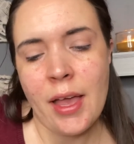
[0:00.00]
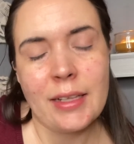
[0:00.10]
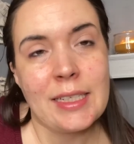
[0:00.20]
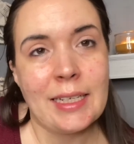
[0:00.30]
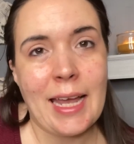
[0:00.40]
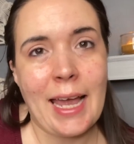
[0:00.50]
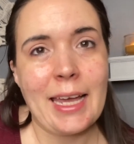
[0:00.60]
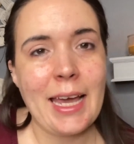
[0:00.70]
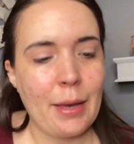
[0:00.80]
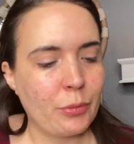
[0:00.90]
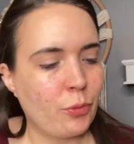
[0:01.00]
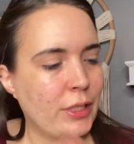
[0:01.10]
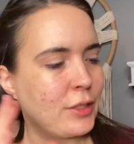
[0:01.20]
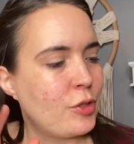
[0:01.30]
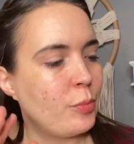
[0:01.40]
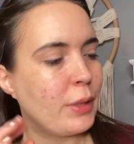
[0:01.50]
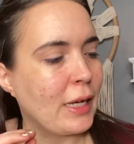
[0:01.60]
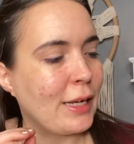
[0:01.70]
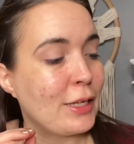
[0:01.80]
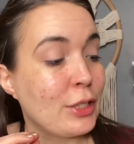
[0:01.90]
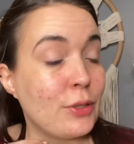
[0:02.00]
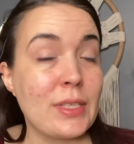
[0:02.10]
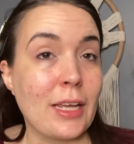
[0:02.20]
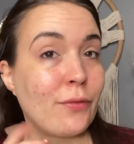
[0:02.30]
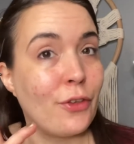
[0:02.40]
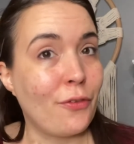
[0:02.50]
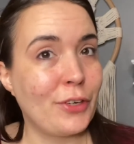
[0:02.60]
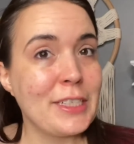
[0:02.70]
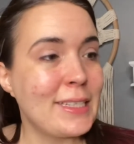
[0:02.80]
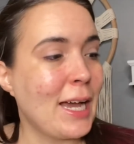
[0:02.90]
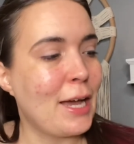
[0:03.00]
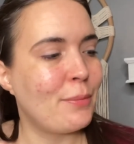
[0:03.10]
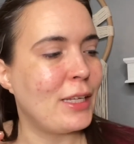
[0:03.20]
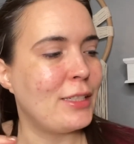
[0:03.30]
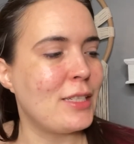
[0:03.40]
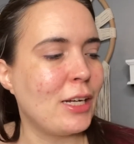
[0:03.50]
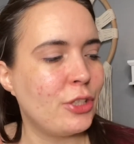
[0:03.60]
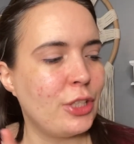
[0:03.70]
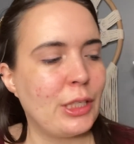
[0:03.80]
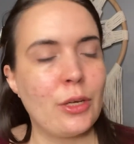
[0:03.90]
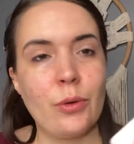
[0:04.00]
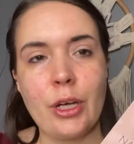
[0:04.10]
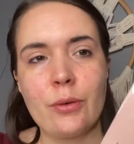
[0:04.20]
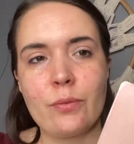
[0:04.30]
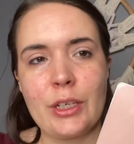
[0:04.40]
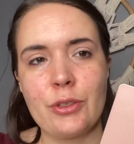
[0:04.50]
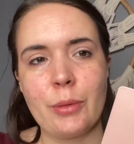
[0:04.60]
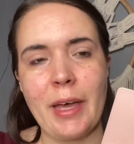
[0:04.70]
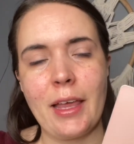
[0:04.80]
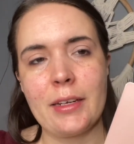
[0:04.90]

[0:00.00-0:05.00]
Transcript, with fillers: Today, I'm going to be using for the first time the Natasha Denona Retro Palette.